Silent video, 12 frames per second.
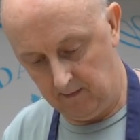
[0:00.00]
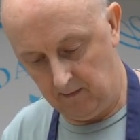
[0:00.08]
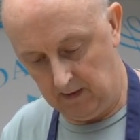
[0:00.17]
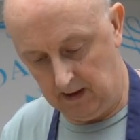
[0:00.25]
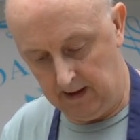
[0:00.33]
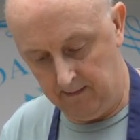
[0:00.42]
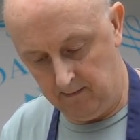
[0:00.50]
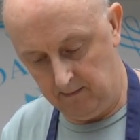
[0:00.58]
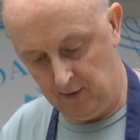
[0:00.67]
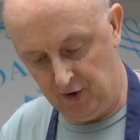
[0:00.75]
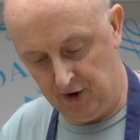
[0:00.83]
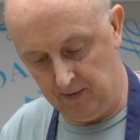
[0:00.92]
And
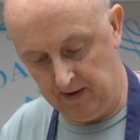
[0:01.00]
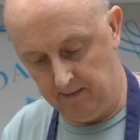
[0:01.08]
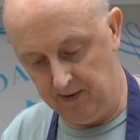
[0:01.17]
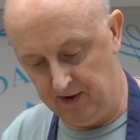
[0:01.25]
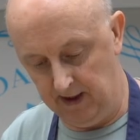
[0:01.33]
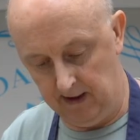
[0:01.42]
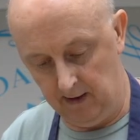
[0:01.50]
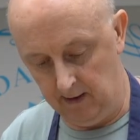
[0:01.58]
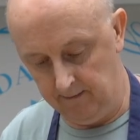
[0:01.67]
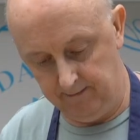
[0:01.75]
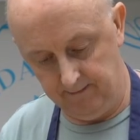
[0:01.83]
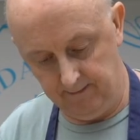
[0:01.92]
mushrooms in
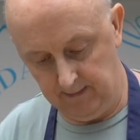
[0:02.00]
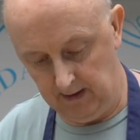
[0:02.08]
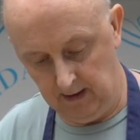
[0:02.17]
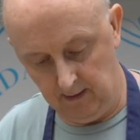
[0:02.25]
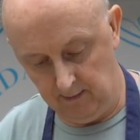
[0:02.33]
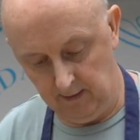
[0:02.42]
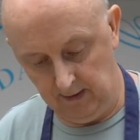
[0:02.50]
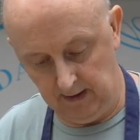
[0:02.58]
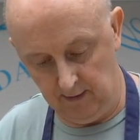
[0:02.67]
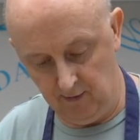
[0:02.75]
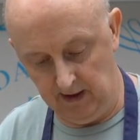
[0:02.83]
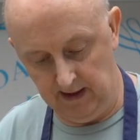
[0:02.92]
particular, you know,
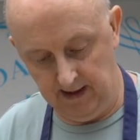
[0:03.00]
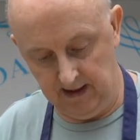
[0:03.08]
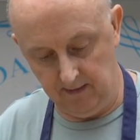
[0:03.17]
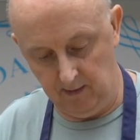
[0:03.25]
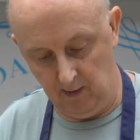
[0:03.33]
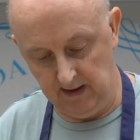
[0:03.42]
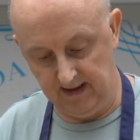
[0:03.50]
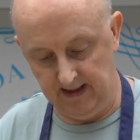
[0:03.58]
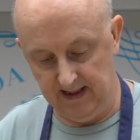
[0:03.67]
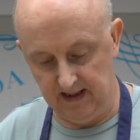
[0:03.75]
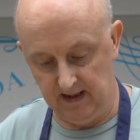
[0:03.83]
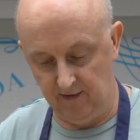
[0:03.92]
they really need to be well
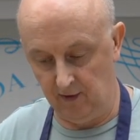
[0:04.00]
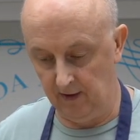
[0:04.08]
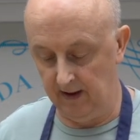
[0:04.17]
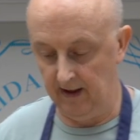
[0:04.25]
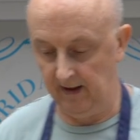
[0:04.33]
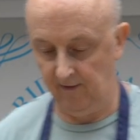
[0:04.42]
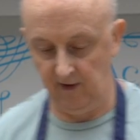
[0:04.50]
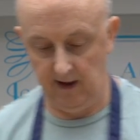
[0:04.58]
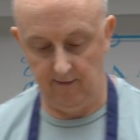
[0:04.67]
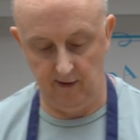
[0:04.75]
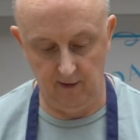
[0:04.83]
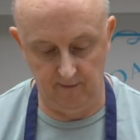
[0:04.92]
seasoned if you're going to get any
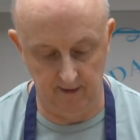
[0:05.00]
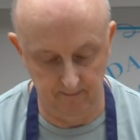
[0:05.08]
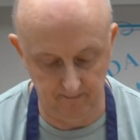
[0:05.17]
flavour out of them.